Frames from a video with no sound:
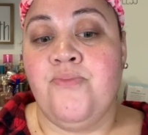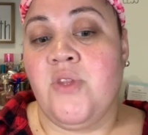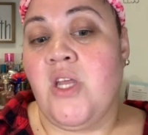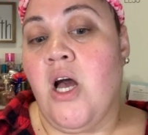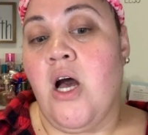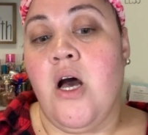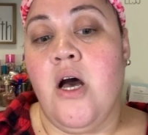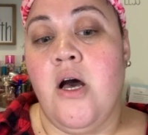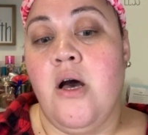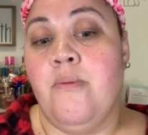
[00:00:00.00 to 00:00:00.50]

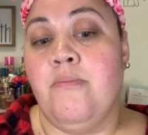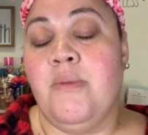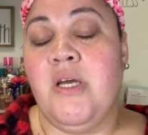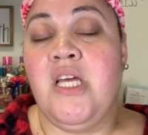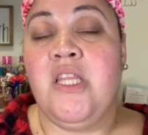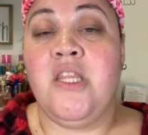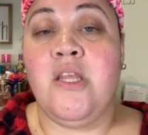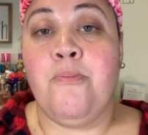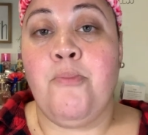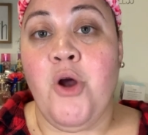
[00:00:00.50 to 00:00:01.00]
um,
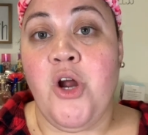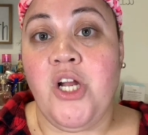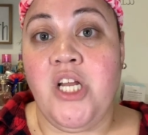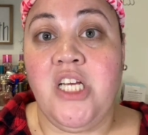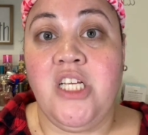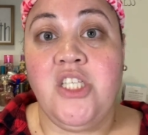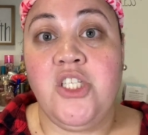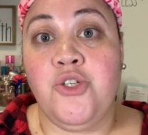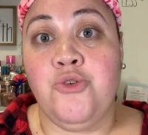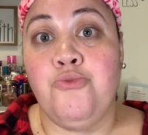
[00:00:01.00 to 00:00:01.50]
in the
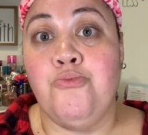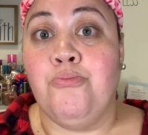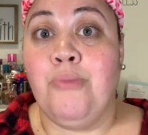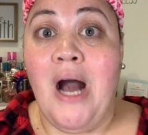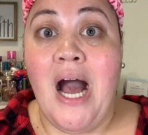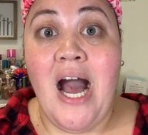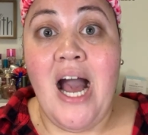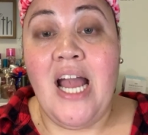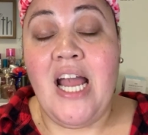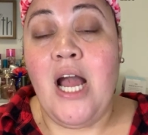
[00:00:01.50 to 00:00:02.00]
market to
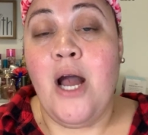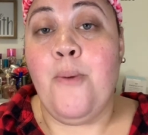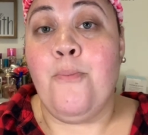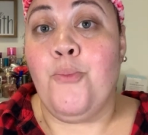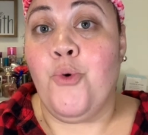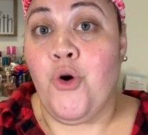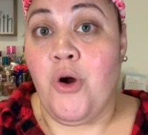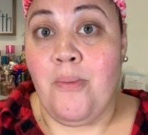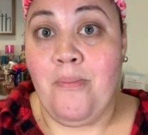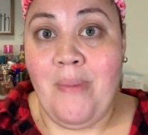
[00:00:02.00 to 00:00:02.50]
buy
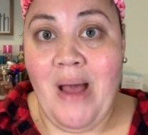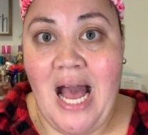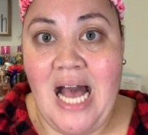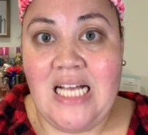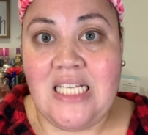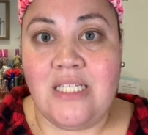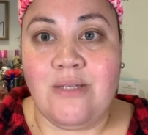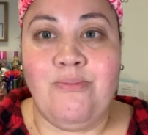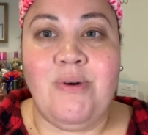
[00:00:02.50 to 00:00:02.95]
more masks.